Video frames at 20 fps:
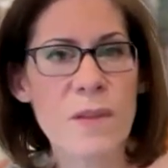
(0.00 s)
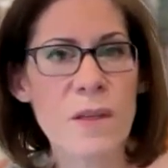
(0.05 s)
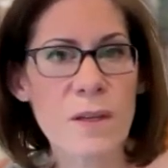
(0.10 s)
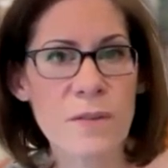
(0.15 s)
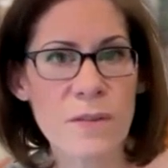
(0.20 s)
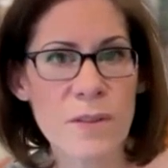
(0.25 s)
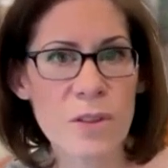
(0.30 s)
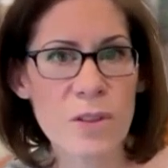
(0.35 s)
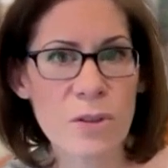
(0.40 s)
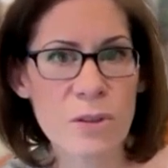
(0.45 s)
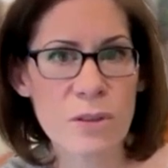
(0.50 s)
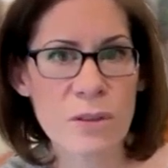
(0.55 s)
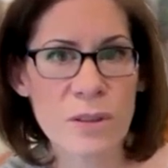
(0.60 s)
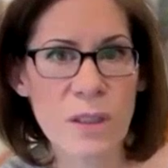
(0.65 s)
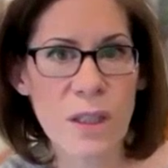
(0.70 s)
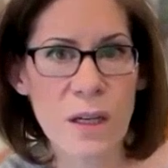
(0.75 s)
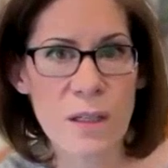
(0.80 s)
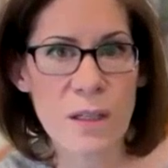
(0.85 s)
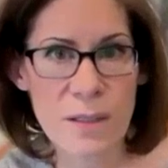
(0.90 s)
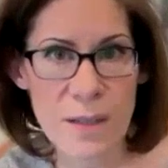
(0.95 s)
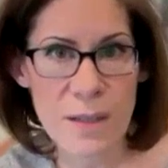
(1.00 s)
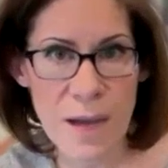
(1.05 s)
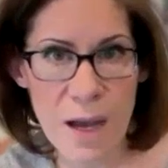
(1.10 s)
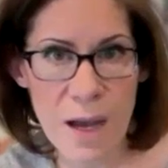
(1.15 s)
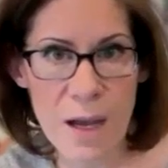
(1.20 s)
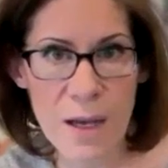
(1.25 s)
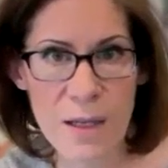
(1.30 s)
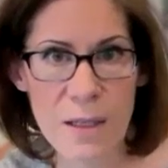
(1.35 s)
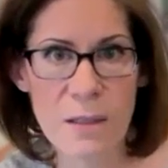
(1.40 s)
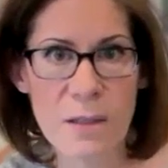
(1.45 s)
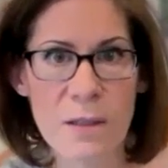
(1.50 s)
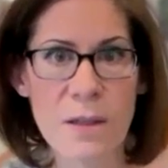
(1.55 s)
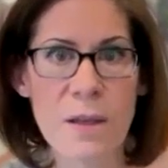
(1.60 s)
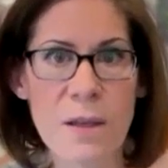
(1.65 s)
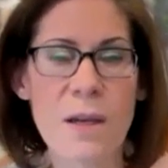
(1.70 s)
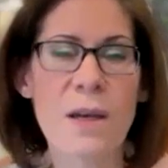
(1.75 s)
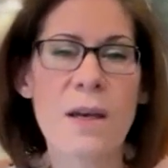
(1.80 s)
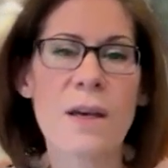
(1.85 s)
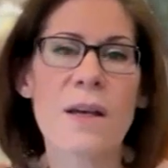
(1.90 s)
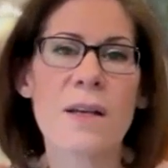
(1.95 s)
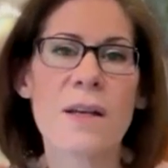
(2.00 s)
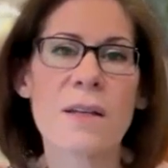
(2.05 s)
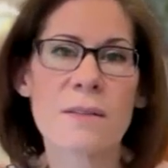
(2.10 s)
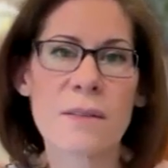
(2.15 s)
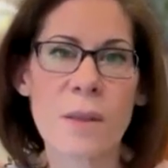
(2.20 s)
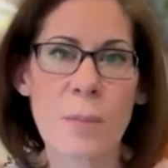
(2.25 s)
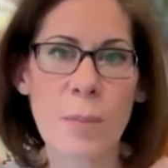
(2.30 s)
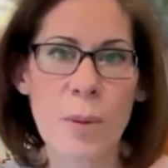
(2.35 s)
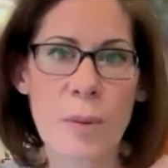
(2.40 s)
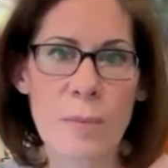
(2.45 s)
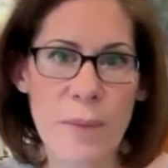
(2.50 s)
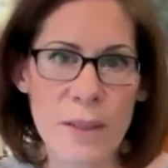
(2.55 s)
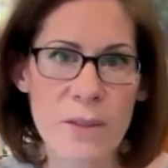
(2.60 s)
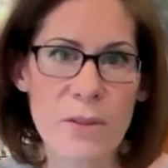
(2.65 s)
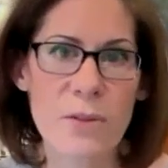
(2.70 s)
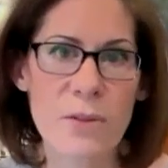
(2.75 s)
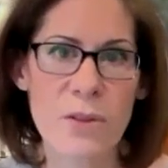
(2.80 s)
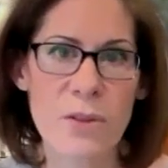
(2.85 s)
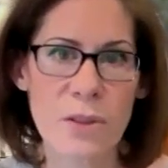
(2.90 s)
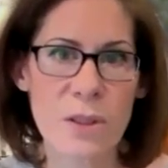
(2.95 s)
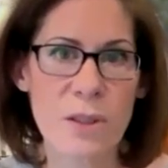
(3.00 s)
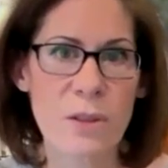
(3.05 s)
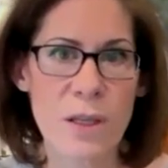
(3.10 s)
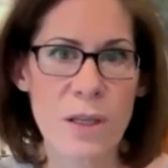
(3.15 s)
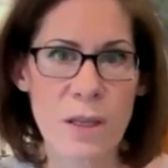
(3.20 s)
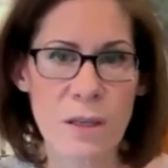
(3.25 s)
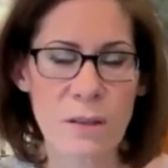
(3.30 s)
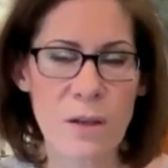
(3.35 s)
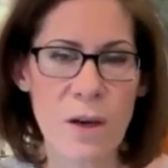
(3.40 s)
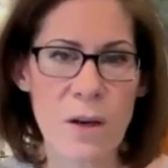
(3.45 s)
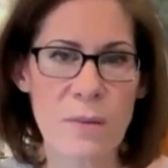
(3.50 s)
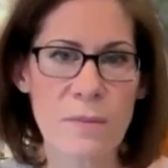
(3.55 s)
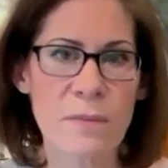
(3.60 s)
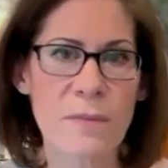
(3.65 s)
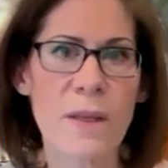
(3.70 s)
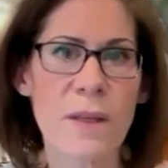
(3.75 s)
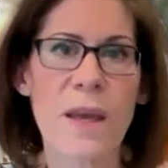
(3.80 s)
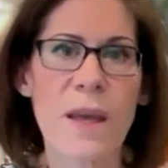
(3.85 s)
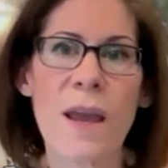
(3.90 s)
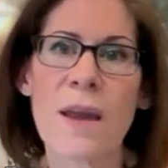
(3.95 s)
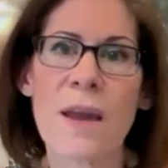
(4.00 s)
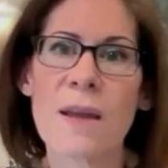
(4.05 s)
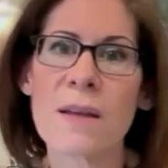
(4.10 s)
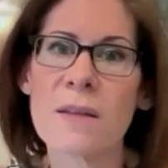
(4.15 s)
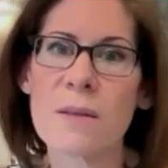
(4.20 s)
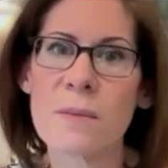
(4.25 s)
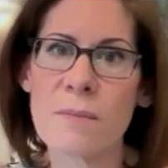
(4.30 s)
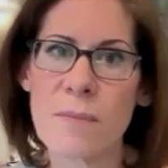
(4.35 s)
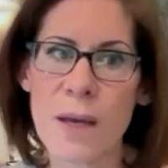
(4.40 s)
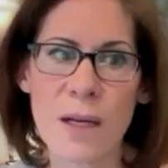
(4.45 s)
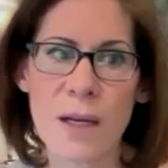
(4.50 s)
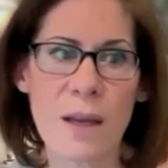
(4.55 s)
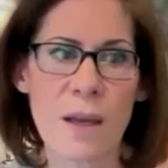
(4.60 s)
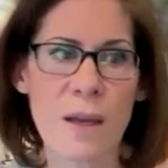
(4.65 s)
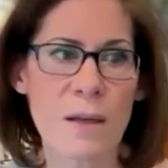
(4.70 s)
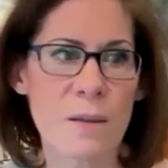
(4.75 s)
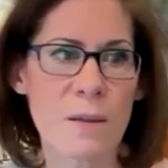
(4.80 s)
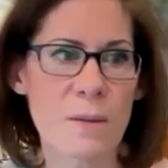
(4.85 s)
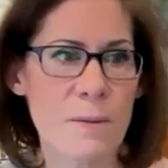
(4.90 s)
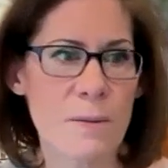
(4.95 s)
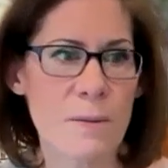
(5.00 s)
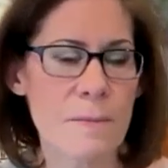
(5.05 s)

of a certain kind, supplemental security income, and Medicaid.